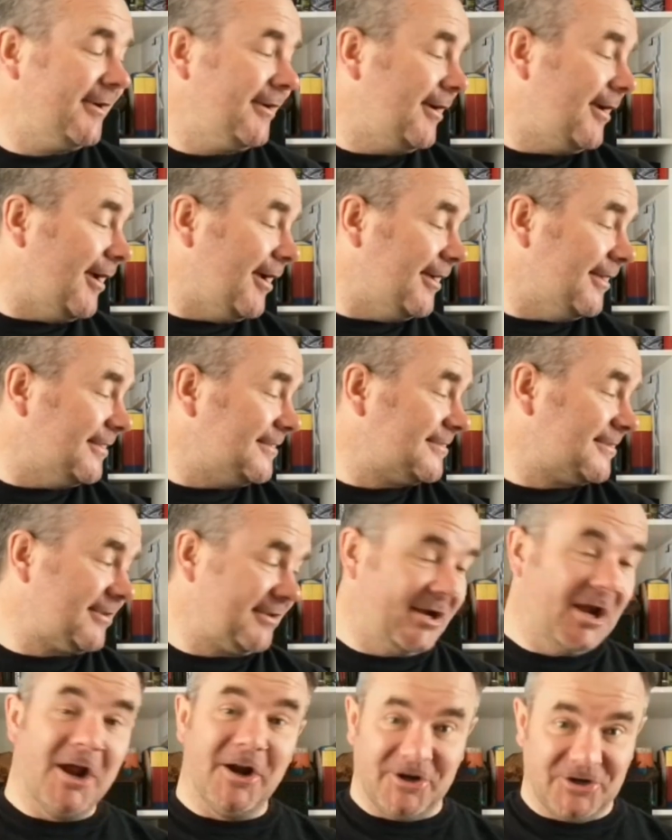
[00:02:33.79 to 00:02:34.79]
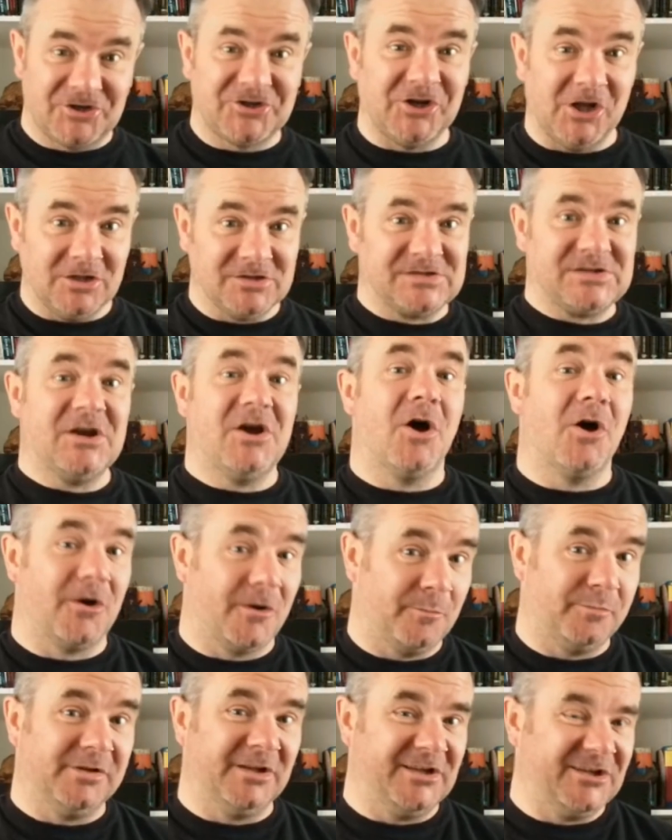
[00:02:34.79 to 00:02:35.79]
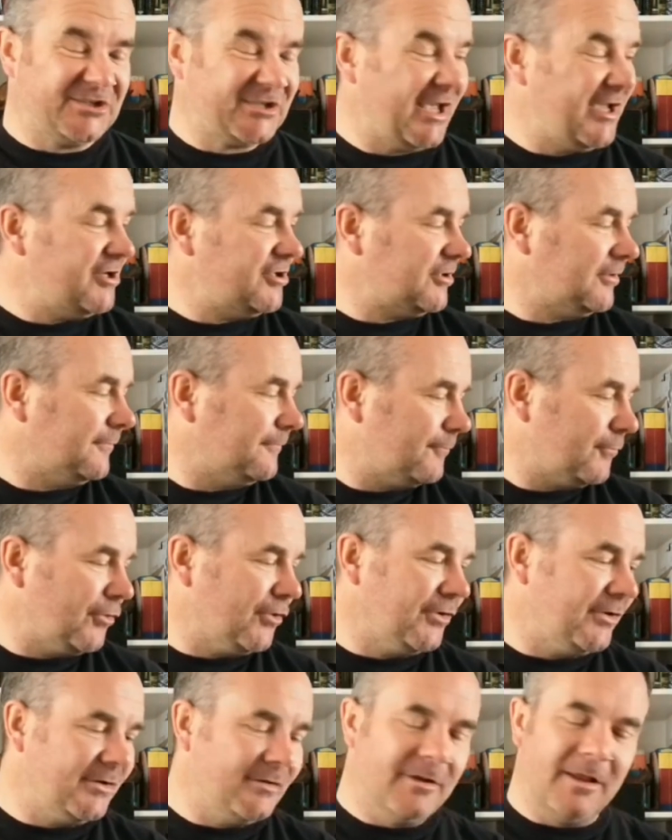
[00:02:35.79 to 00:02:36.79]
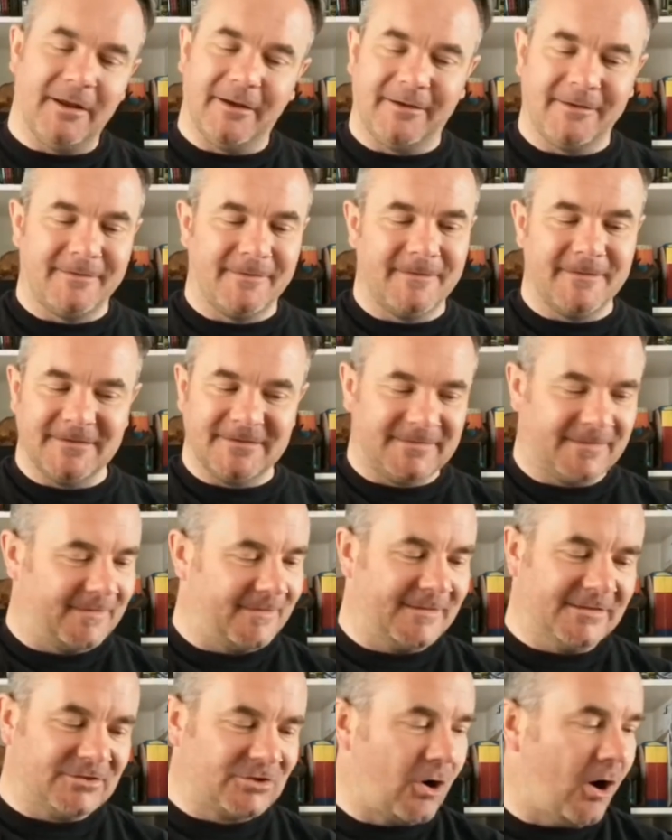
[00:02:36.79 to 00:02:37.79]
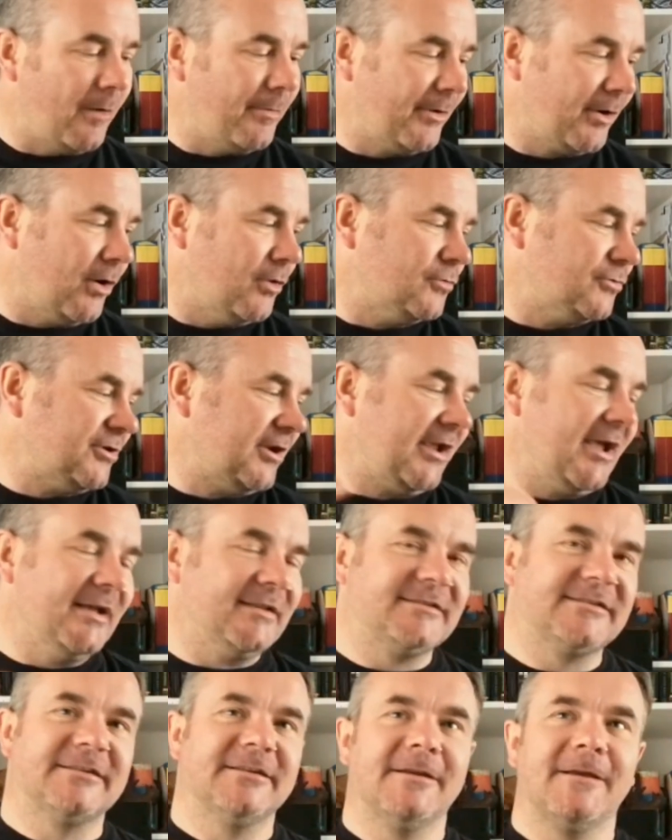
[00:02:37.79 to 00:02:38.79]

It's an assault on a police station where, like, this copper goes and gets